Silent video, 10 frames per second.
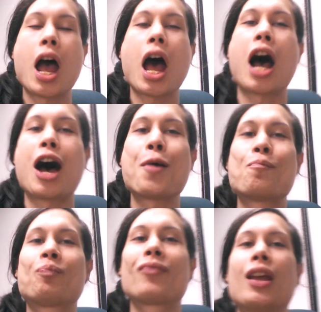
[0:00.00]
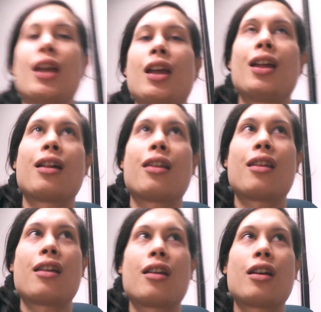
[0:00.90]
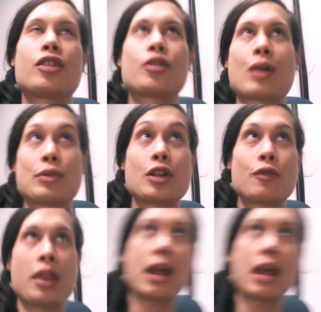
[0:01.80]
So I was over